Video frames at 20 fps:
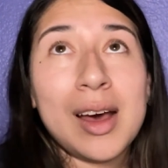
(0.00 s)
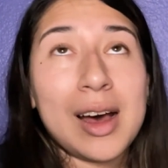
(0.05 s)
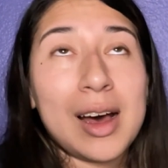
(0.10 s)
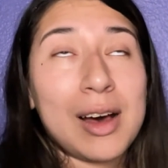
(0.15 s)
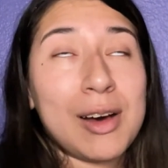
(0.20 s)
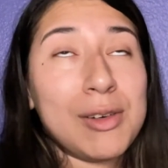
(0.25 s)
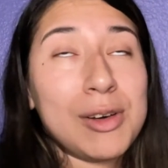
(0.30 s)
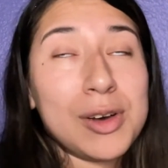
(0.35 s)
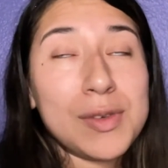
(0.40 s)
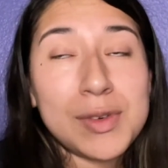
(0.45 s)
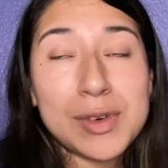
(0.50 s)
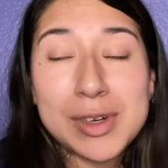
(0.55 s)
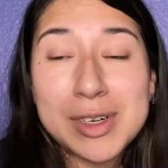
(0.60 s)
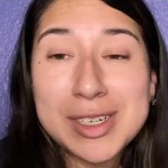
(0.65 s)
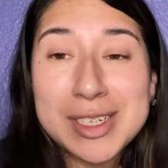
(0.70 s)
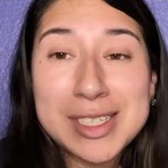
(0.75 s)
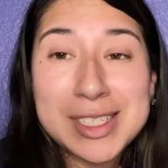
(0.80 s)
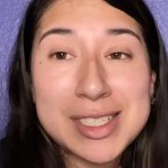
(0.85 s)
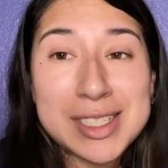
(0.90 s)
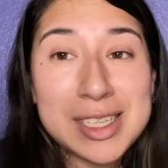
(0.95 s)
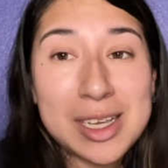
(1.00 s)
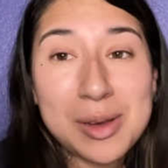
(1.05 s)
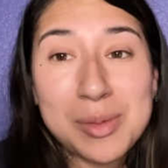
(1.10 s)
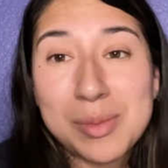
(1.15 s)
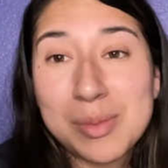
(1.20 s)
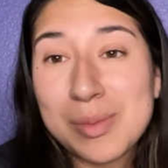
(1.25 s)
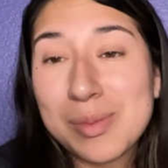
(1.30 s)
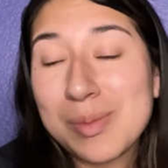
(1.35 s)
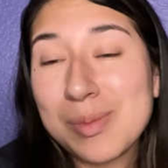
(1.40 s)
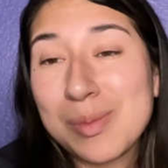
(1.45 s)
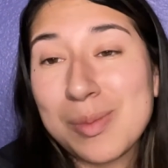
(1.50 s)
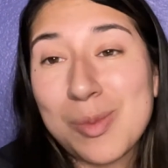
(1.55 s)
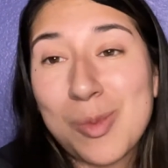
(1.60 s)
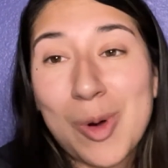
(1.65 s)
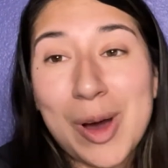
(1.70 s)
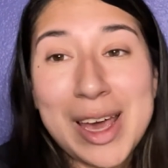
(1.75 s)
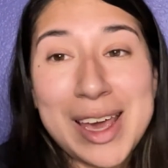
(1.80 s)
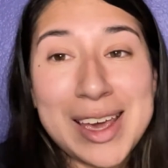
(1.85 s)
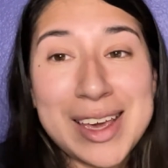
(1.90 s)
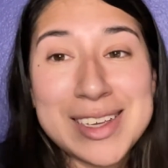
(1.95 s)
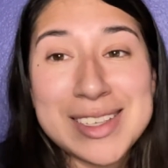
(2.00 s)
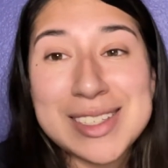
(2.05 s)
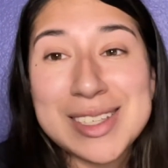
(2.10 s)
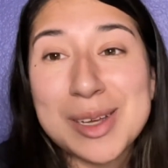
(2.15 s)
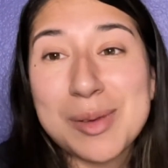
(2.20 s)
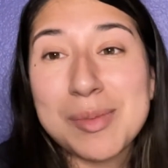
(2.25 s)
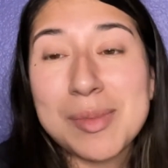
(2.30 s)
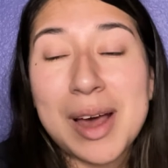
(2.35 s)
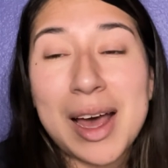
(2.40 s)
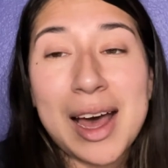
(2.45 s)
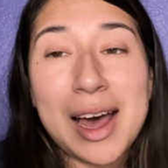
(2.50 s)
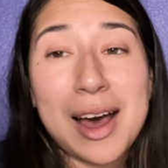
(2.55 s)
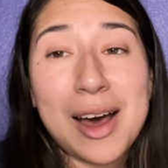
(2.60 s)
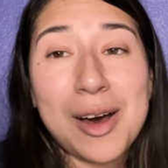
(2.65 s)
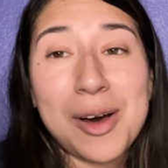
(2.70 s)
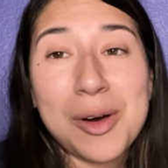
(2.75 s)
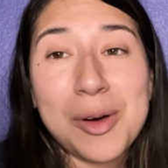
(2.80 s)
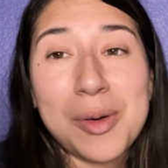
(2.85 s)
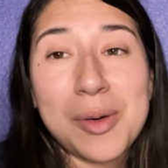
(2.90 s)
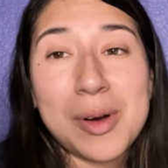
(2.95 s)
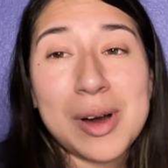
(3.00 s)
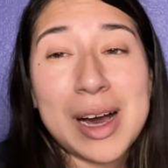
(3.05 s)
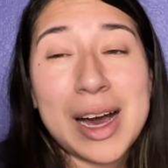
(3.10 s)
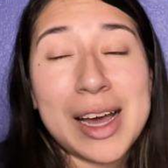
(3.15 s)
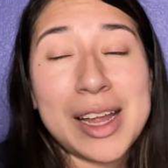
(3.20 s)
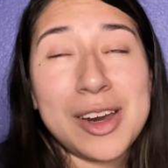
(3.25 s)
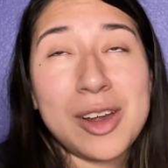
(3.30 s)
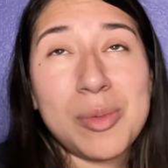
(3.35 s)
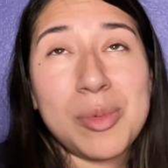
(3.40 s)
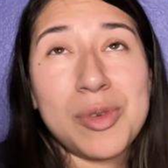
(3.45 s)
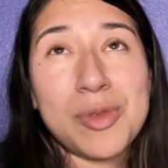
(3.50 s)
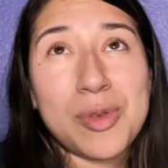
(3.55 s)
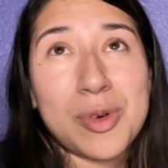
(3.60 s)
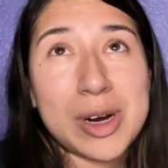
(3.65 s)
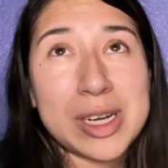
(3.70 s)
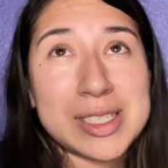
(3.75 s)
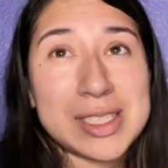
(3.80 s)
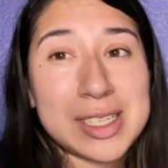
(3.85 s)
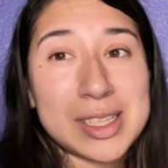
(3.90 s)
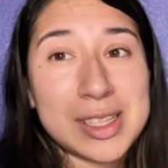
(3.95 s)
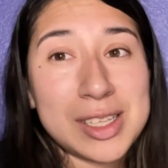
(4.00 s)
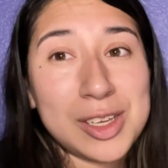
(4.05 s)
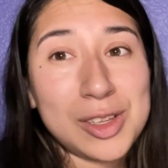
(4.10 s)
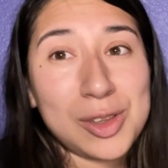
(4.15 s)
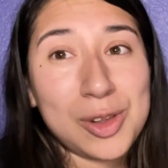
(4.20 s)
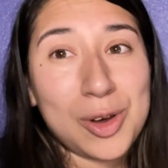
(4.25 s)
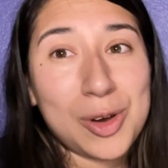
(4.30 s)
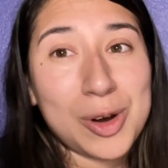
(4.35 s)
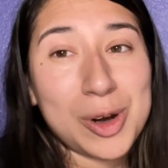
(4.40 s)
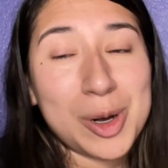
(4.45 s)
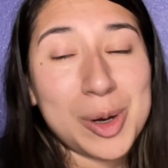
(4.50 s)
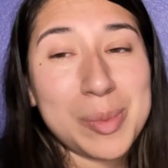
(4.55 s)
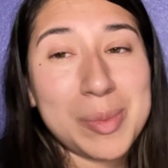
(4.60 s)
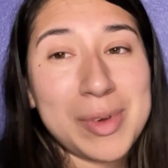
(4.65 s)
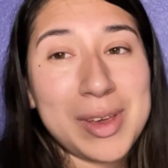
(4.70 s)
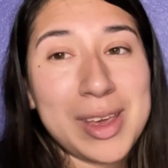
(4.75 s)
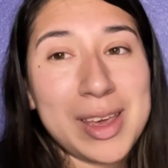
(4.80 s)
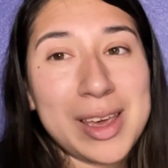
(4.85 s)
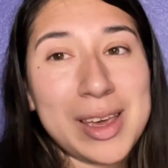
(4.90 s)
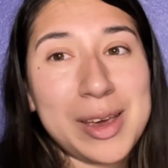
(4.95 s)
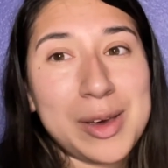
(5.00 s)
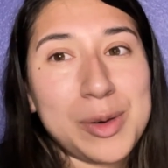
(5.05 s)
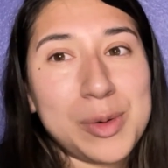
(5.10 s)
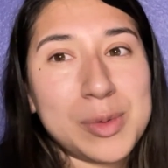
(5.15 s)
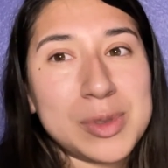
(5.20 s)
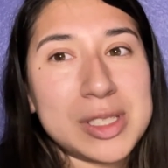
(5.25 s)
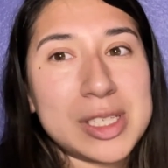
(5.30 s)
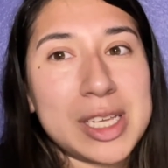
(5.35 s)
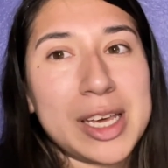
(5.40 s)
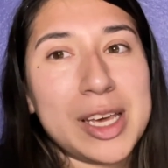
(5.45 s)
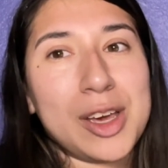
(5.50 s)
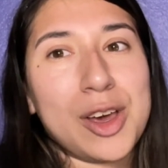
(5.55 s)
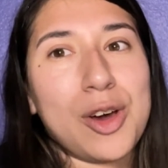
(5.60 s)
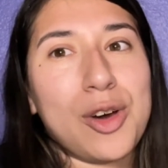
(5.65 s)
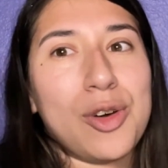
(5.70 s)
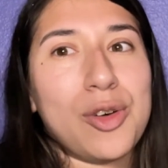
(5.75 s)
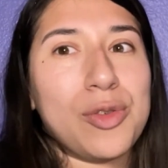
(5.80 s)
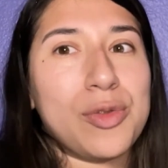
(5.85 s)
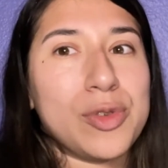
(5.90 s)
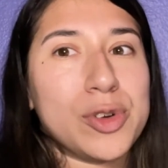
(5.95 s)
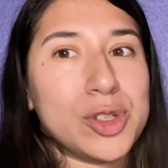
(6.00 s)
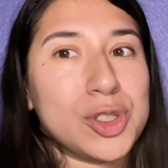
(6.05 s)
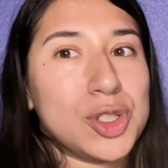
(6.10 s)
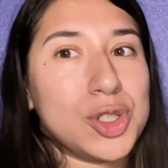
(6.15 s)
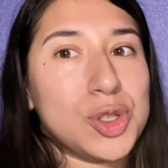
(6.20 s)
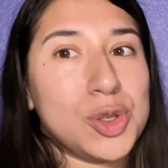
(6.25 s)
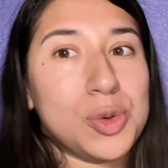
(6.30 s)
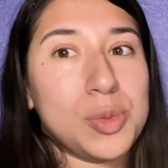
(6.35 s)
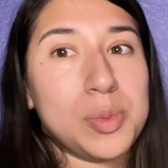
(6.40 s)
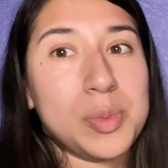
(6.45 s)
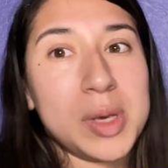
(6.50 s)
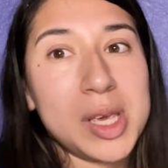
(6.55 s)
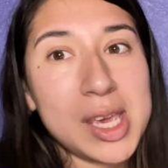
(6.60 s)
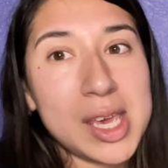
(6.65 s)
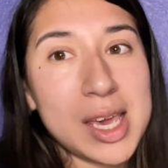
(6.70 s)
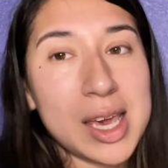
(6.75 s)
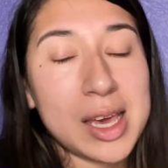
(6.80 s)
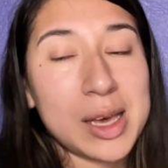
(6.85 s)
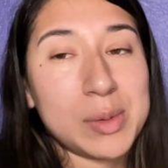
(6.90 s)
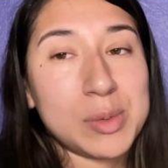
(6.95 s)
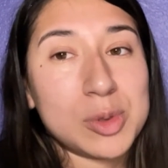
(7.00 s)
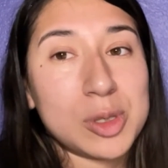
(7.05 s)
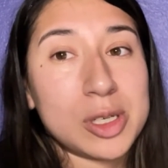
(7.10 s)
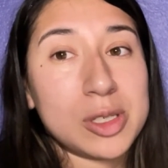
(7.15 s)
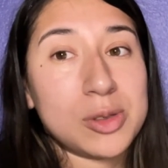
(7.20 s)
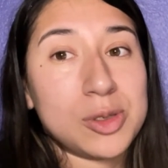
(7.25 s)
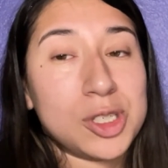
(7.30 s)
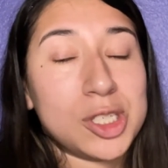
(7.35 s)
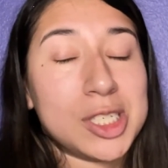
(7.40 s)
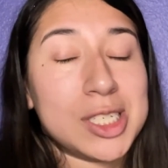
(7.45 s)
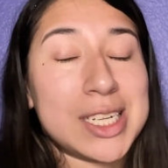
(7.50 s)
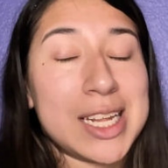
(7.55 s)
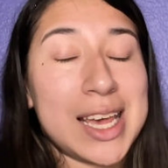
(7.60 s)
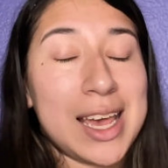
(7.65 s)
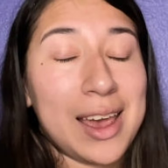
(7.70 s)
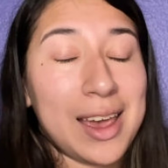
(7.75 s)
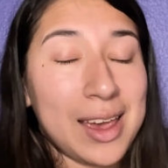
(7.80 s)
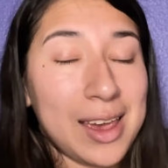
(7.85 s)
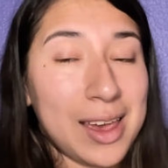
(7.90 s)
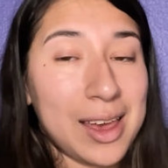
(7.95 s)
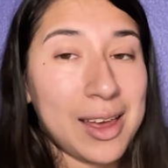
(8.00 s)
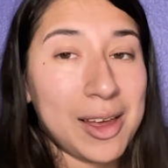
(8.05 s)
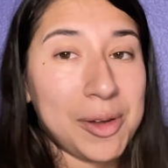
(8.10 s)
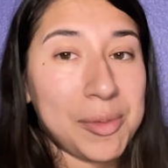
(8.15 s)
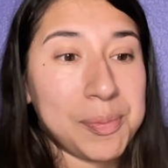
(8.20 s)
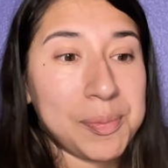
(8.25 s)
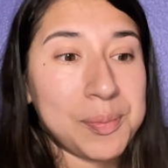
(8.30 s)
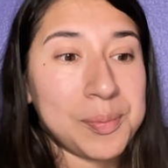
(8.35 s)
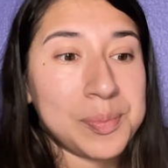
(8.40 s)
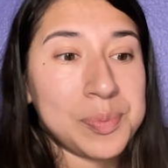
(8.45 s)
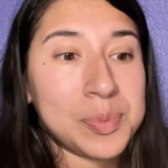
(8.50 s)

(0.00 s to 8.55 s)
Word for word: However, some way, somehow, I know before I set the alarm, it was like, oh, for 2 p.m., so I switched it to a.m.